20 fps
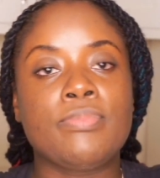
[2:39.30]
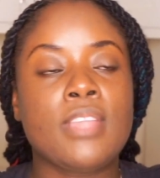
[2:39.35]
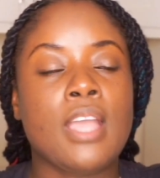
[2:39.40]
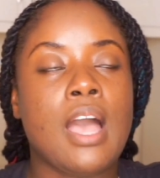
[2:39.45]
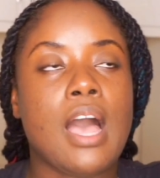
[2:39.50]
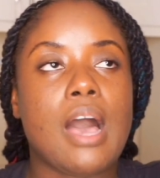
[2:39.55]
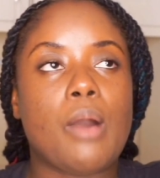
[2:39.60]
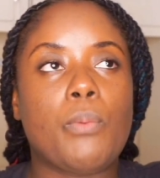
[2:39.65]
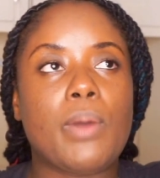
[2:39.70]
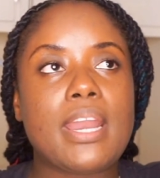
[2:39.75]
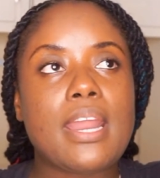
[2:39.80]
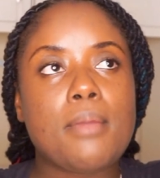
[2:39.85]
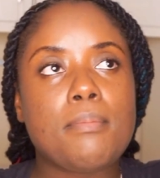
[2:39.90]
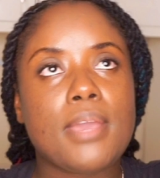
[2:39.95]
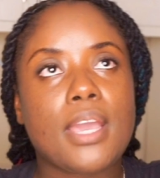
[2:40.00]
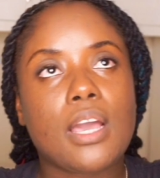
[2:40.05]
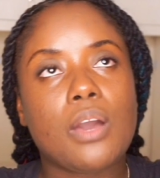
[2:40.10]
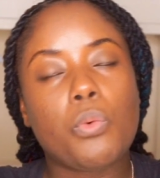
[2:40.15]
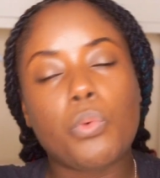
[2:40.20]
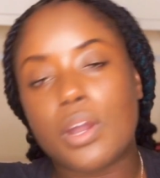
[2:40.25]
When I
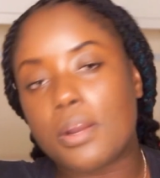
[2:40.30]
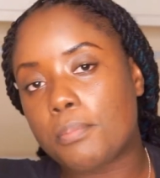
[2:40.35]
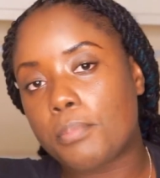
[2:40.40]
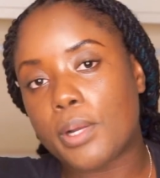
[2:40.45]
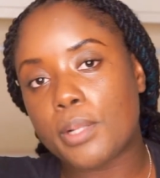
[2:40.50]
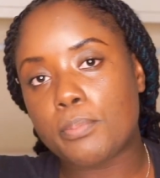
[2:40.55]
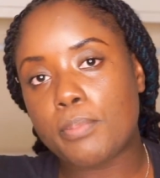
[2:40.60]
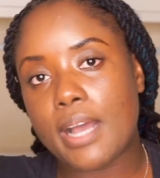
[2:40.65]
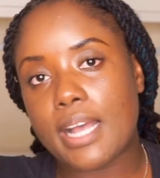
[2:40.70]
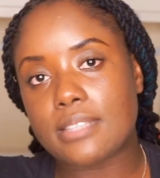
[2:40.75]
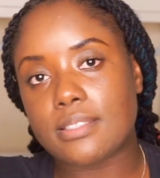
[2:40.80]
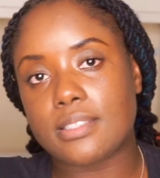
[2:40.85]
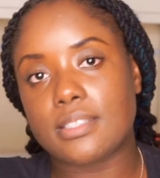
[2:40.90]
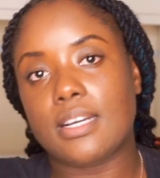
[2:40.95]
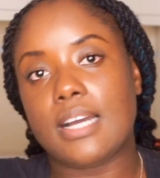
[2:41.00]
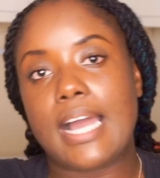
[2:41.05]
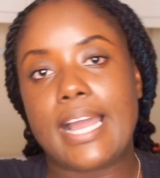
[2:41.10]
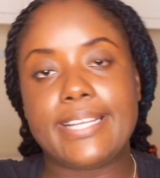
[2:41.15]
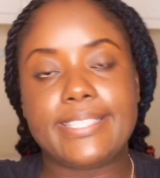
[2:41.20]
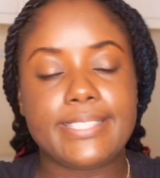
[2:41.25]
make a one-pot pasta,
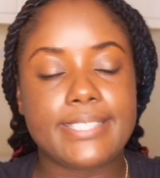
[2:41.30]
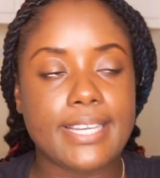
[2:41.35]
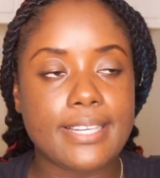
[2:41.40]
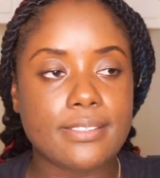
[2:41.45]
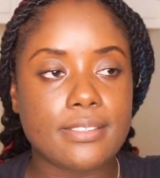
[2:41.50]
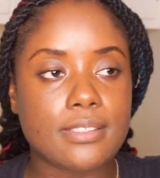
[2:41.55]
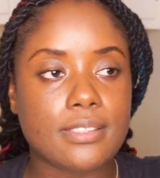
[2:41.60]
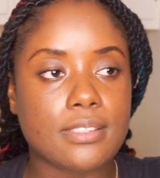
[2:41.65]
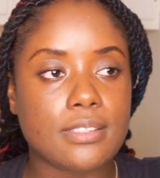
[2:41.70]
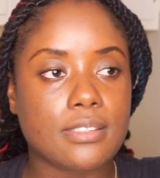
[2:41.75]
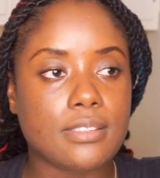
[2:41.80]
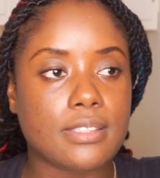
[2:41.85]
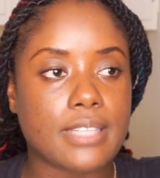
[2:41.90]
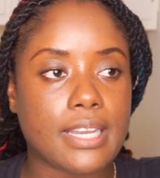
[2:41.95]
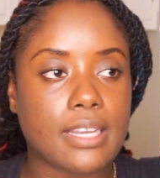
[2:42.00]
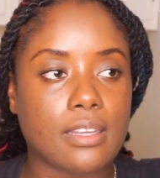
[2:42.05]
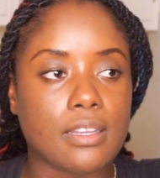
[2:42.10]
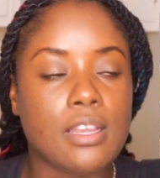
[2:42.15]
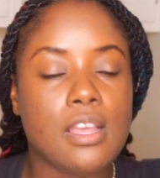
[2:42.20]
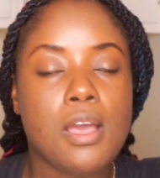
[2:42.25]
I tend to
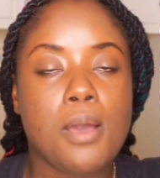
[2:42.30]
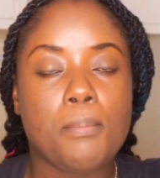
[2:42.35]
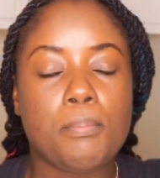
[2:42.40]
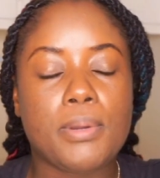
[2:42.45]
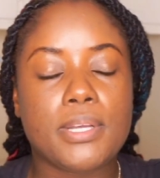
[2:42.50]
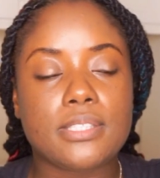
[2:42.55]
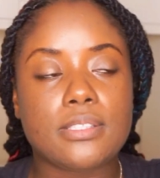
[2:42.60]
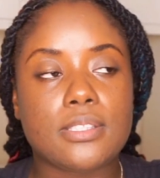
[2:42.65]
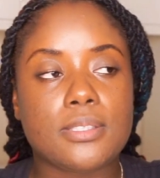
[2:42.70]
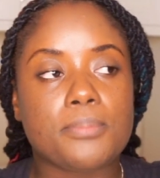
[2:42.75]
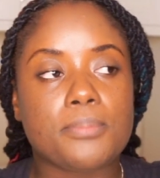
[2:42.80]
like put